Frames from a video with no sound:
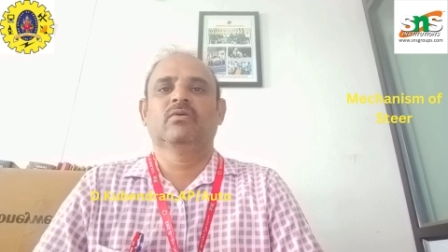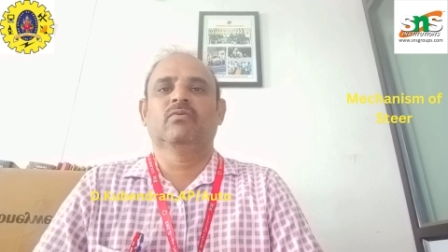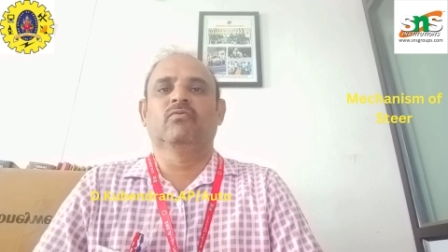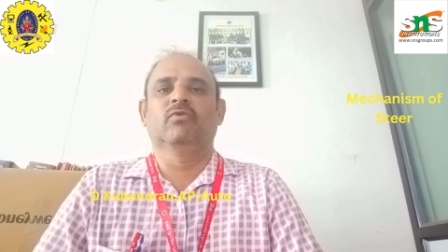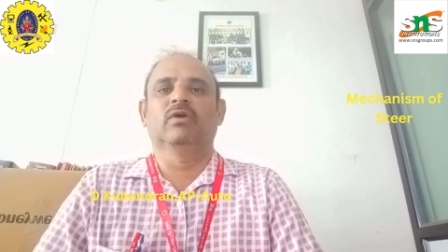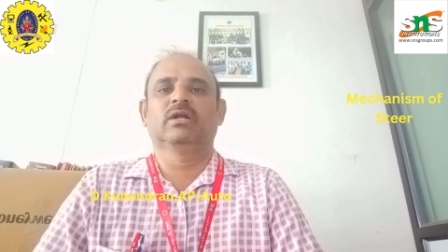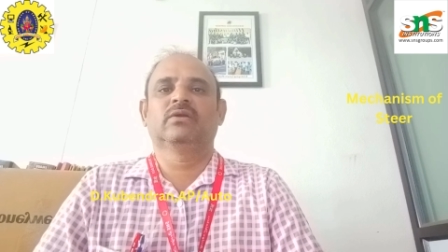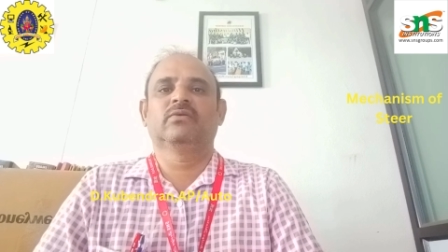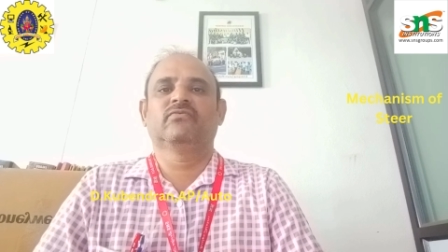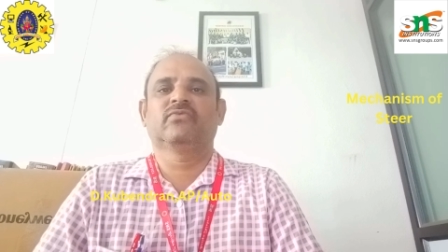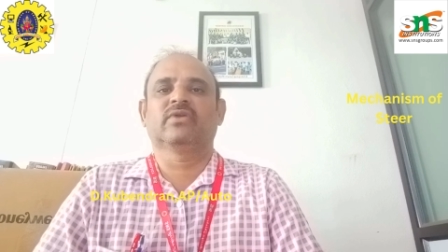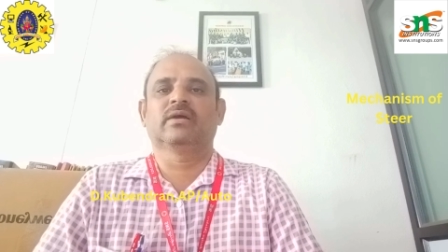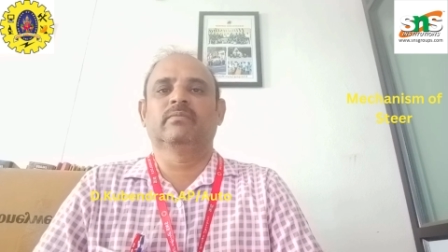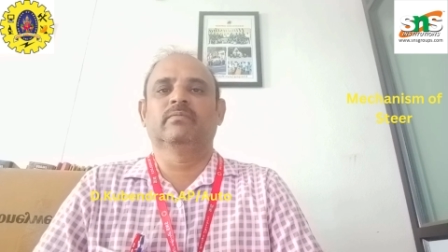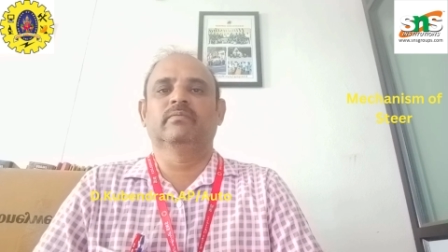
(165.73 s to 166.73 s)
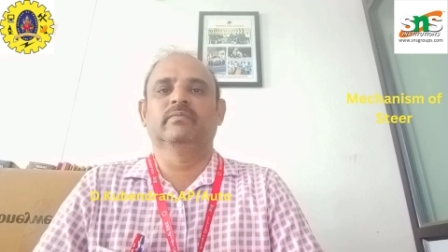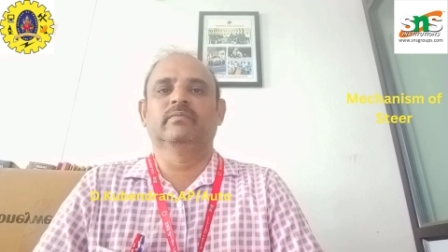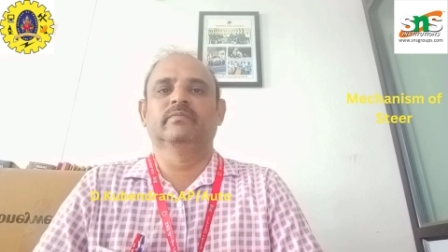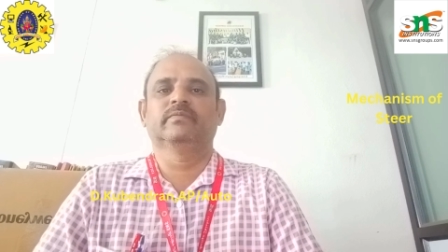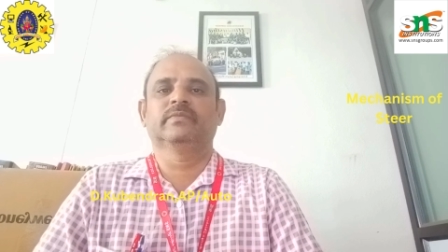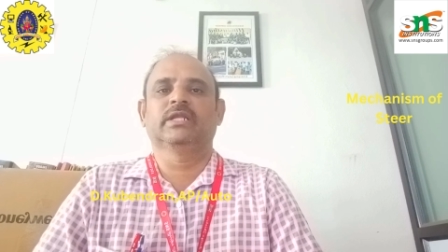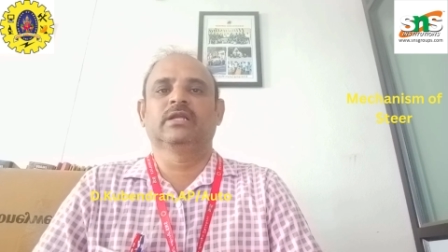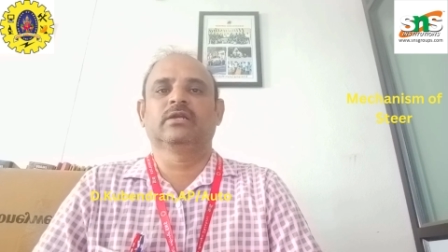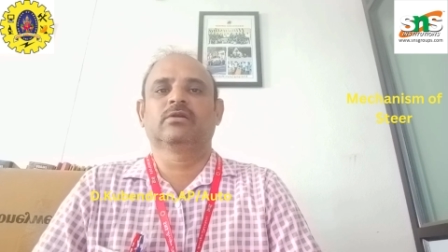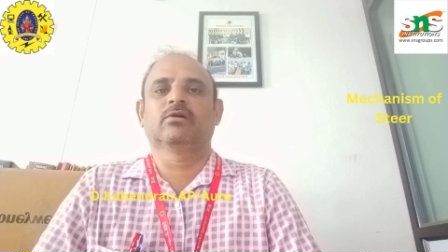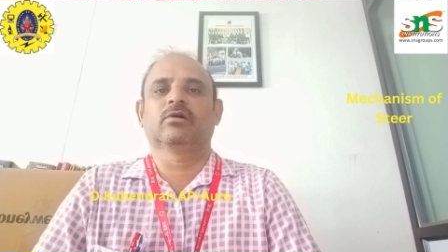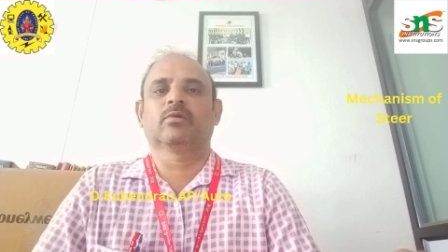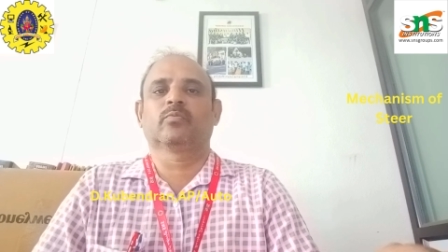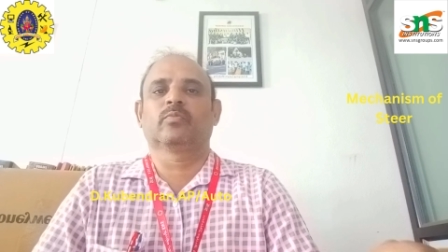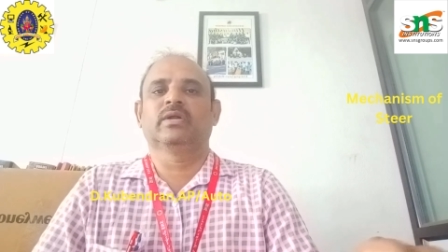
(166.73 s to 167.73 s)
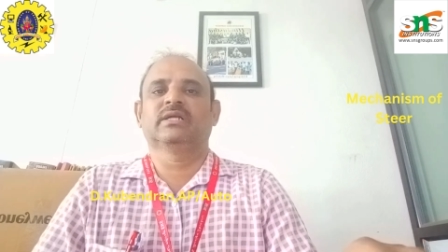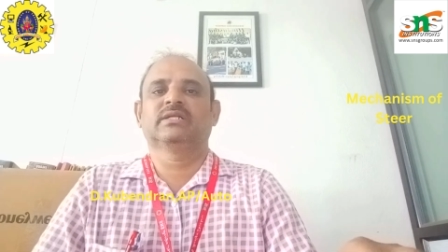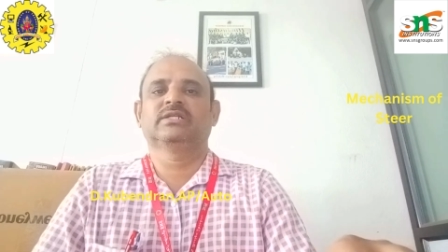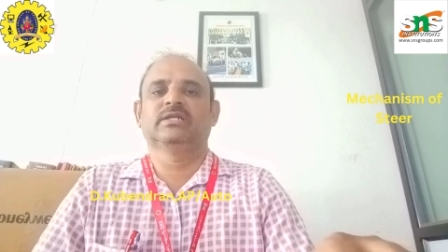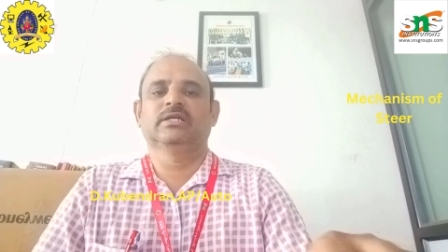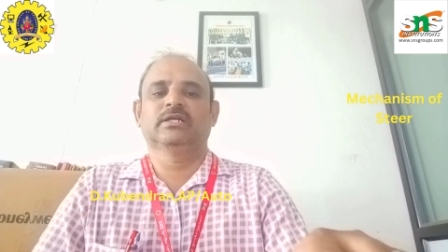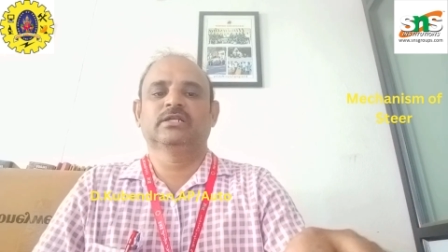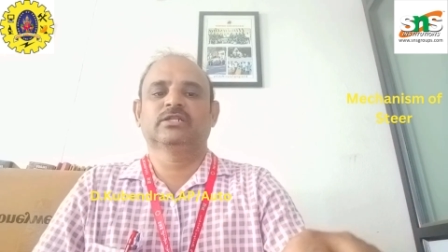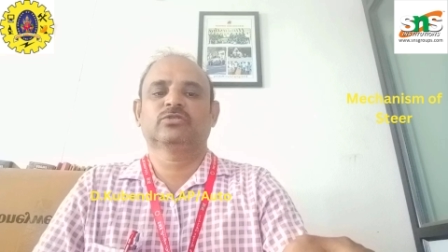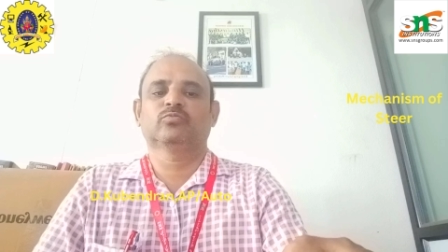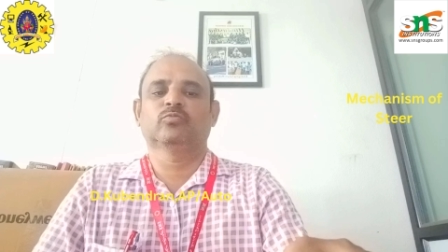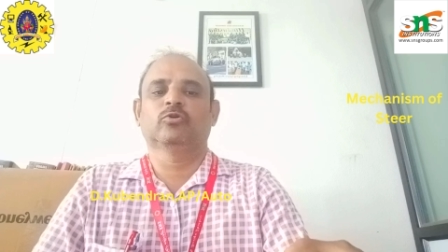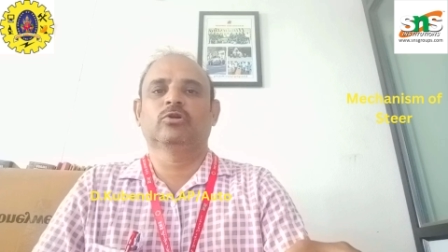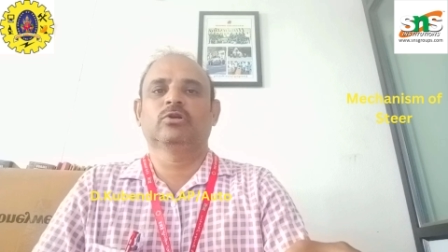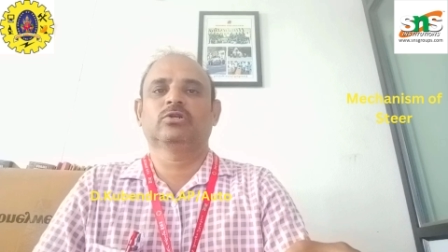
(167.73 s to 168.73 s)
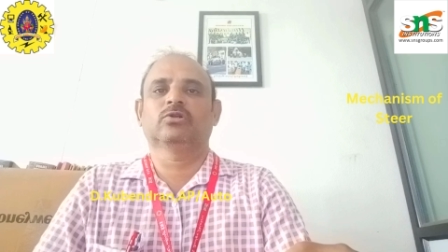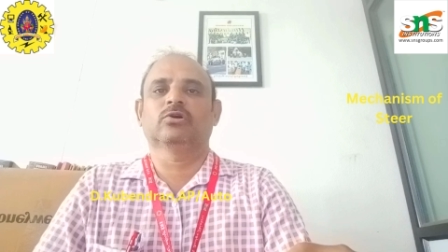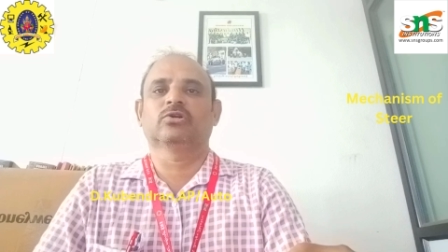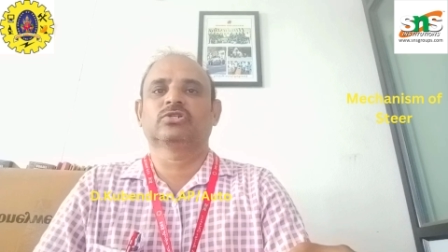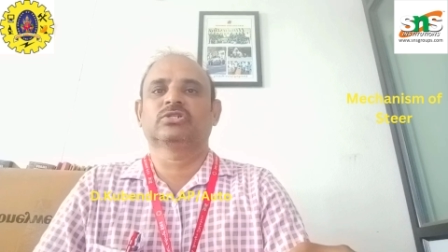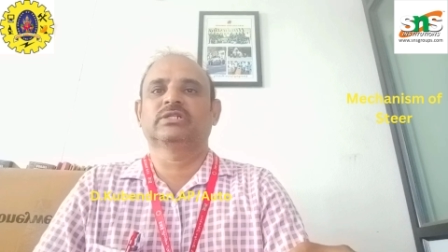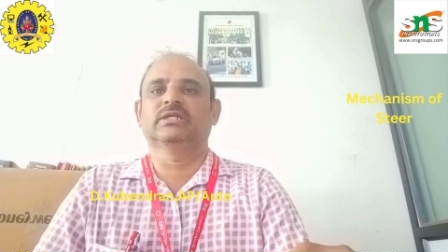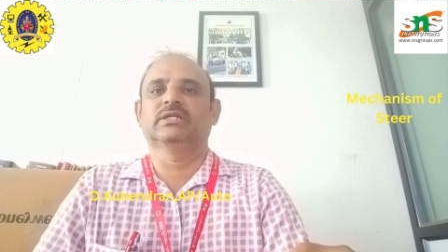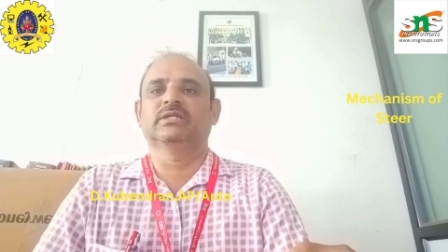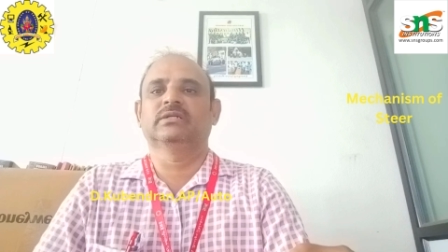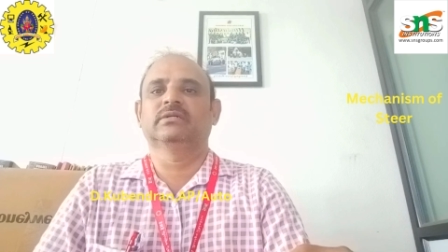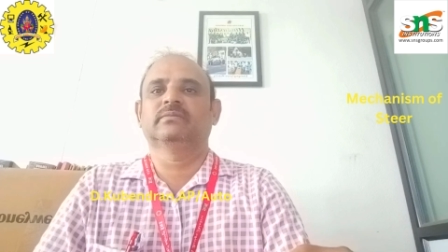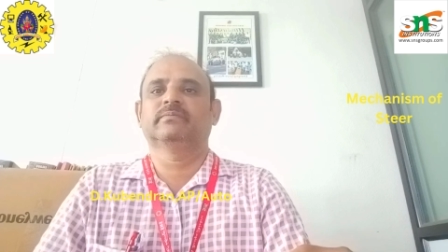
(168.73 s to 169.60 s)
One from incorporates a small torsion.